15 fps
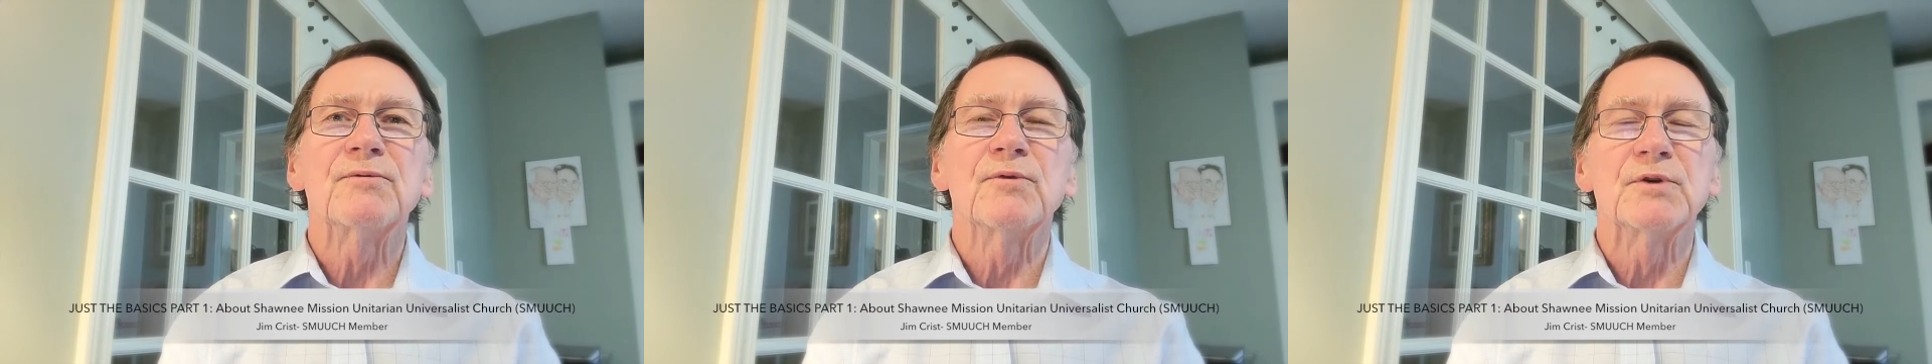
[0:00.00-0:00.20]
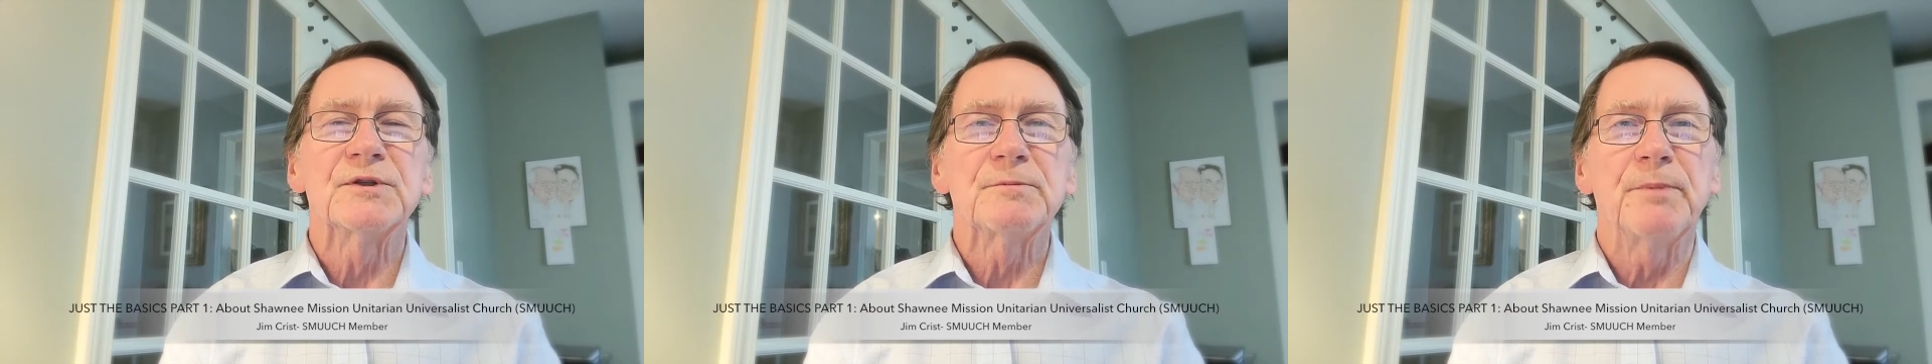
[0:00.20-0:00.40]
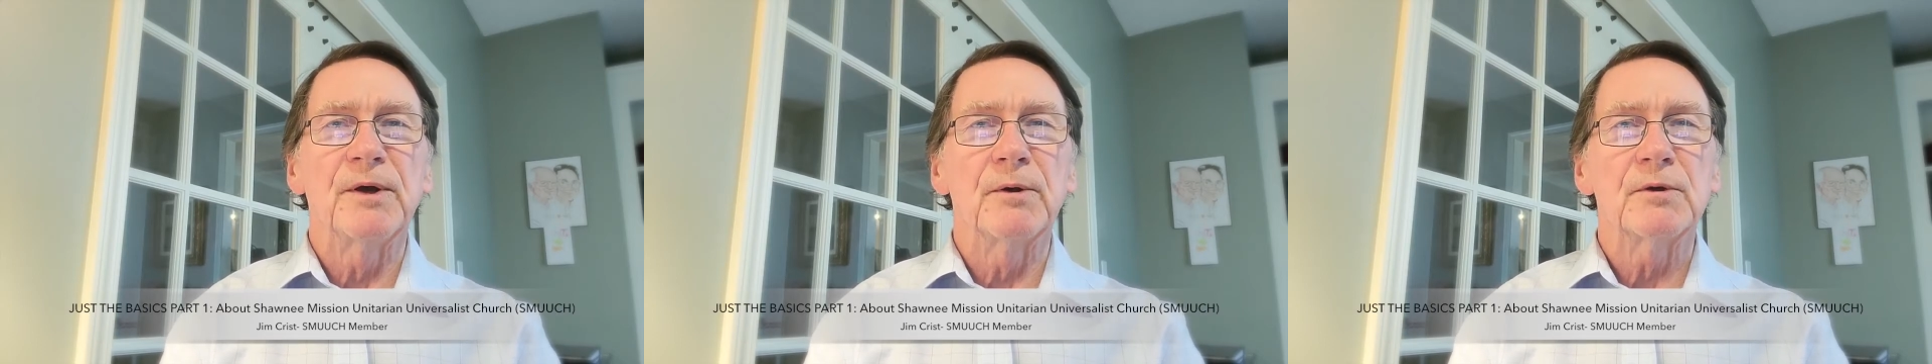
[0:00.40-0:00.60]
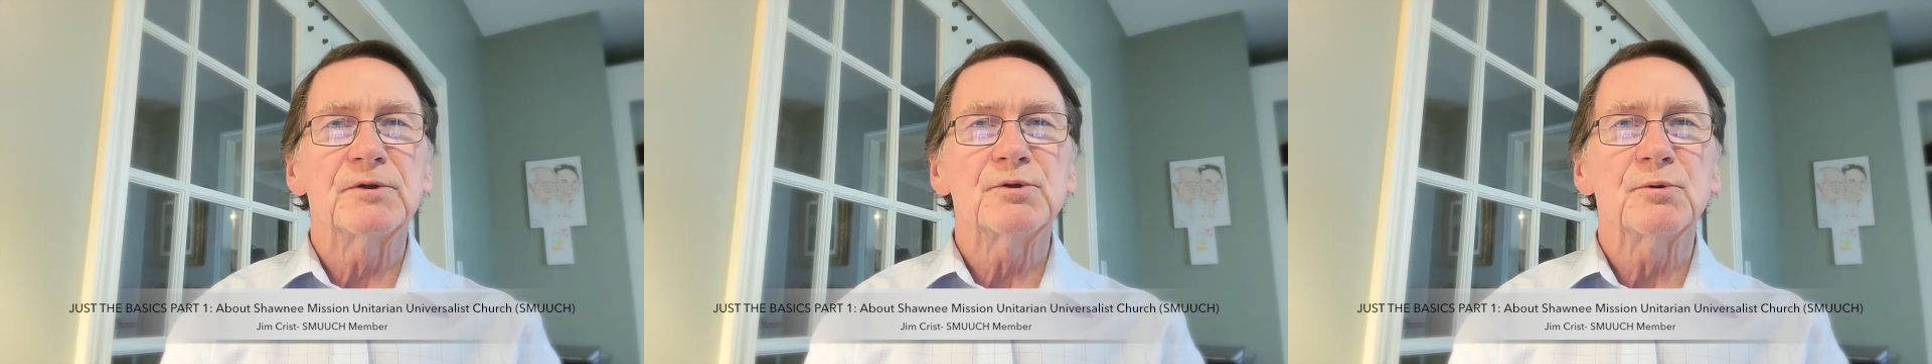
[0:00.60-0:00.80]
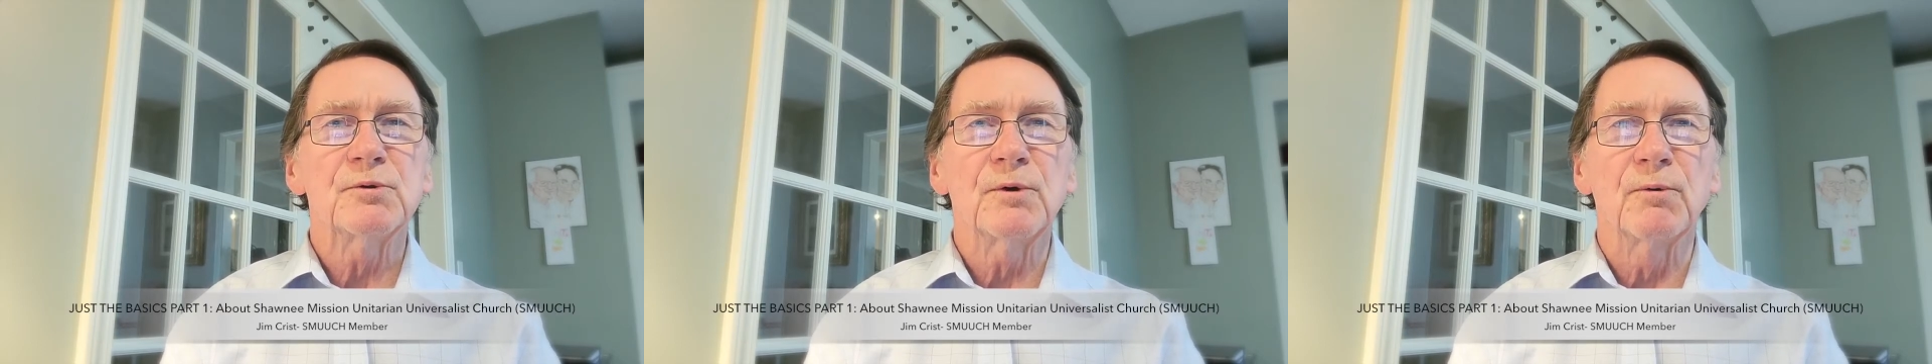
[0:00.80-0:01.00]
for
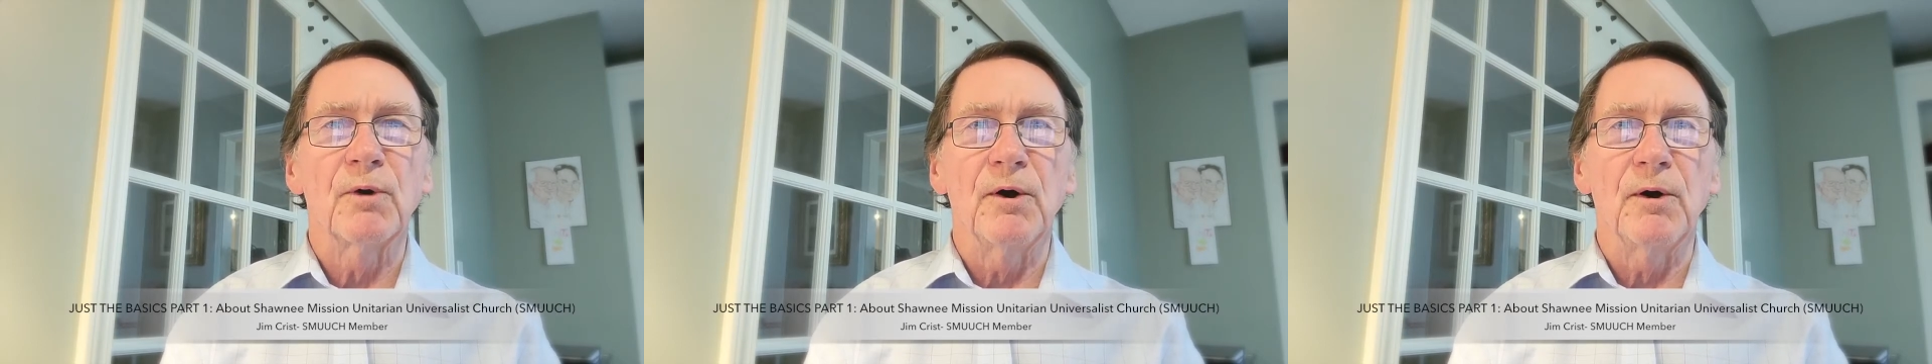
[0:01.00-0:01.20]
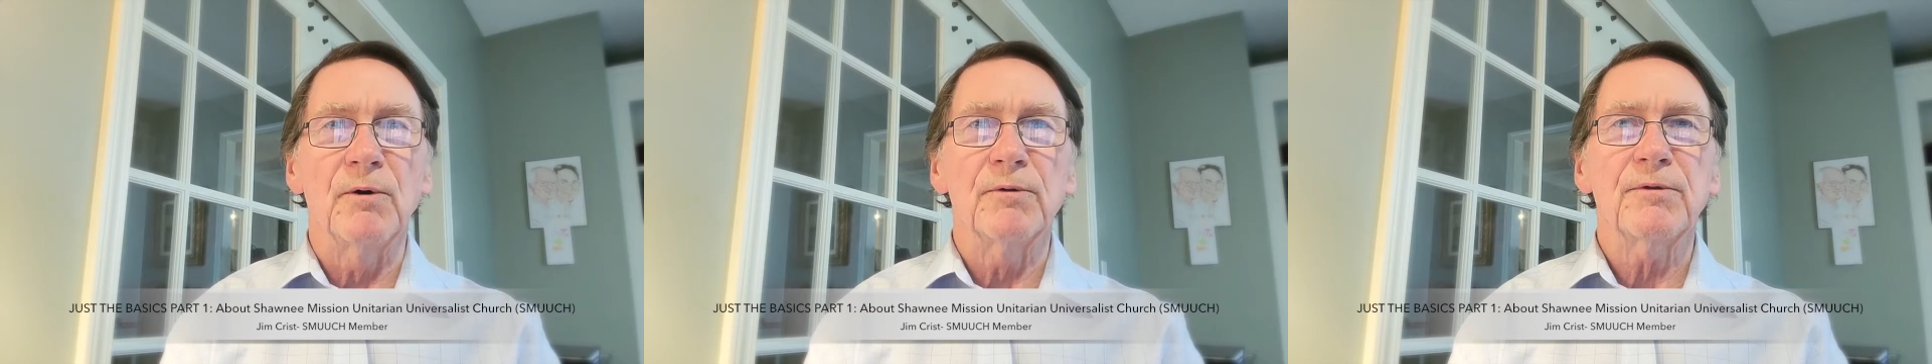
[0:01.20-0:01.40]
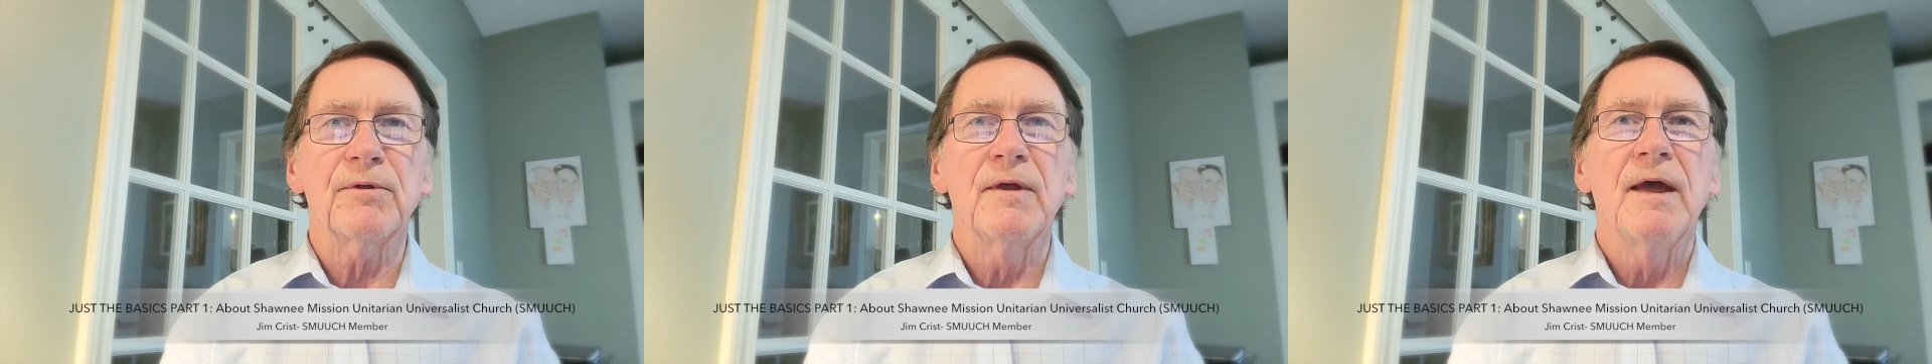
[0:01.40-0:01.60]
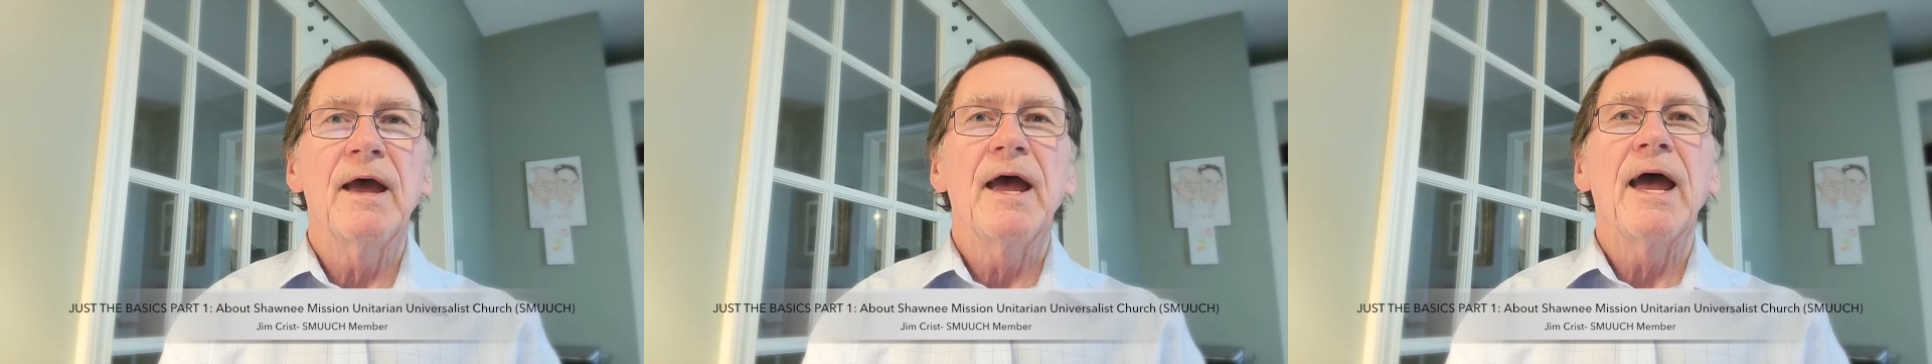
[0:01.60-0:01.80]
spiritual growth,